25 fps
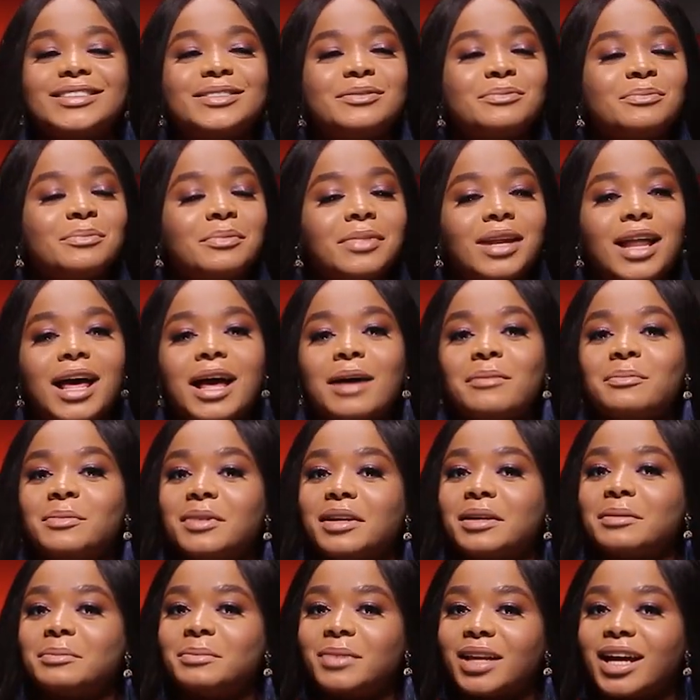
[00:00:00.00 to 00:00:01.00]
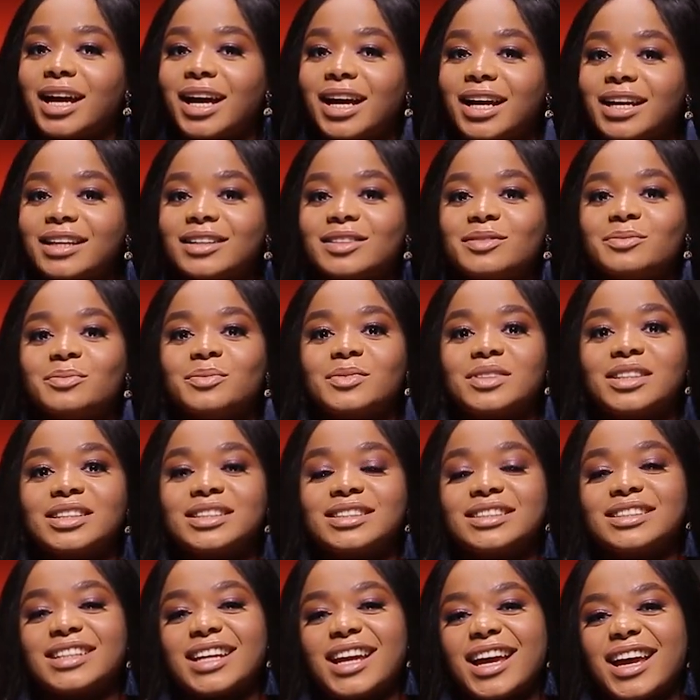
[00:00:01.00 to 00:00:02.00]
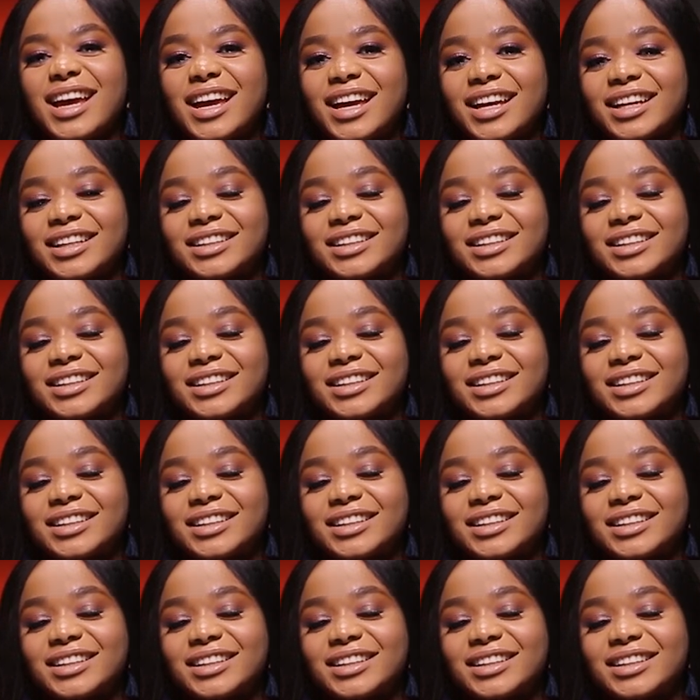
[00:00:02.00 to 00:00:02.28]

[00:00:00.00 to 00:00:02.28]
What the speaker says: blah, blah, blah, but nah.